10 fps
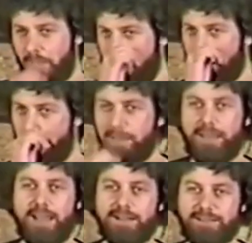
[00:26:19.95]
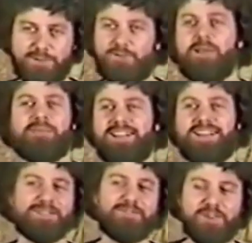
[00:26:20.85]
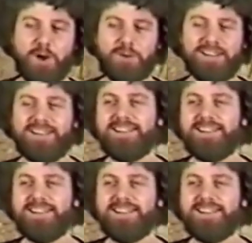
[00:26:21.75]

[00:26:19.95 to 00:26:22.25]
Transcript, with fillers: and and trembling on the phone,